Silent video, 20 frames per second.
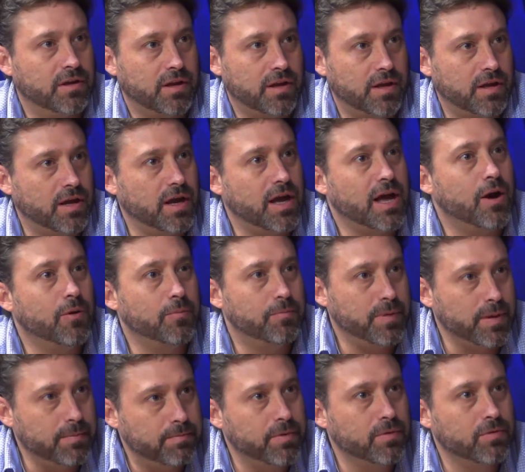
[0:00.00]
Uh, how
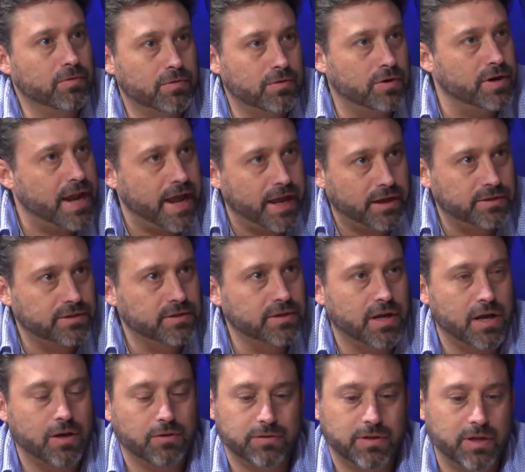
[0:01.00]
people connect,
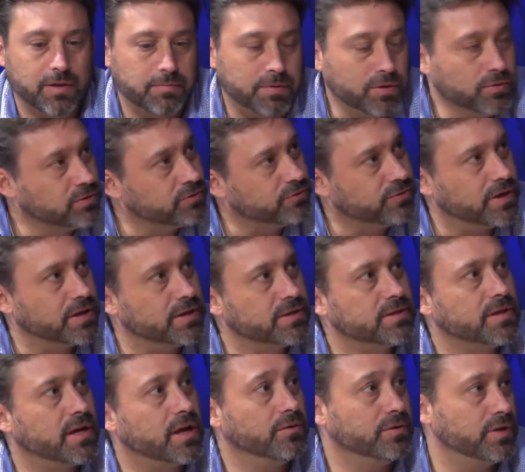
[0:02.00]
how they build
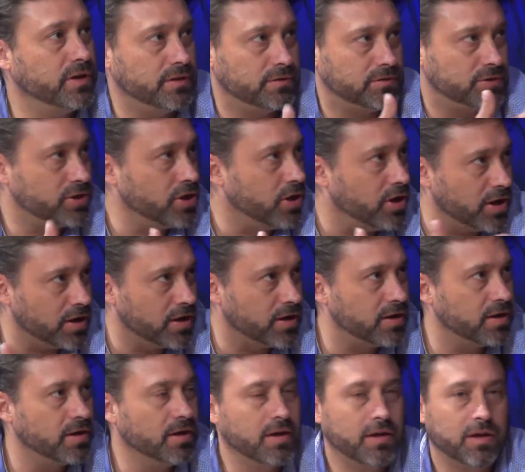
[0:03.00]
trust, how they
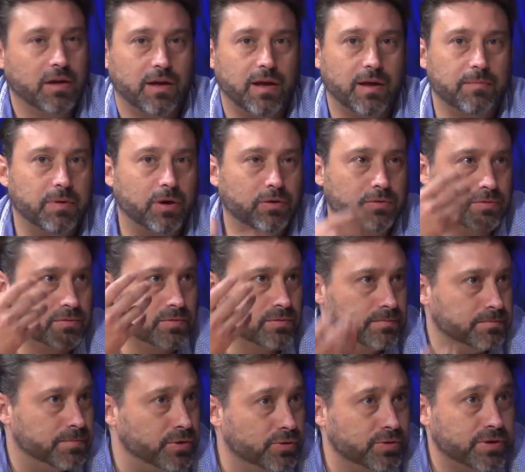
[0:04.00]
talk, about
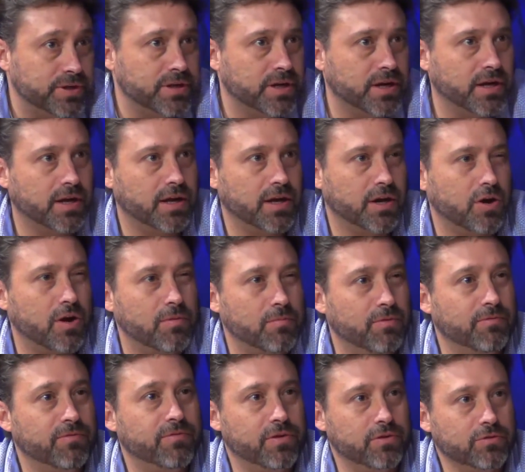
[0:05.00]
building a, a,
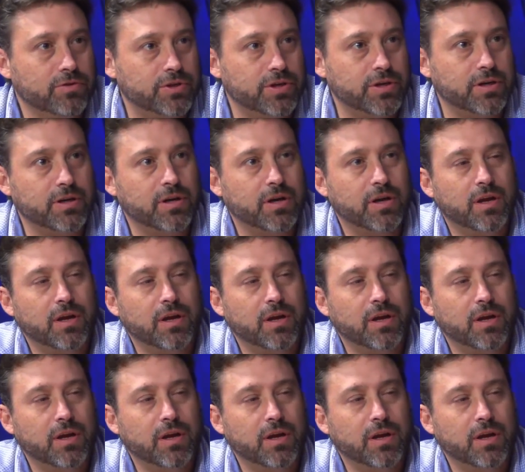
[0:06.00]
common future.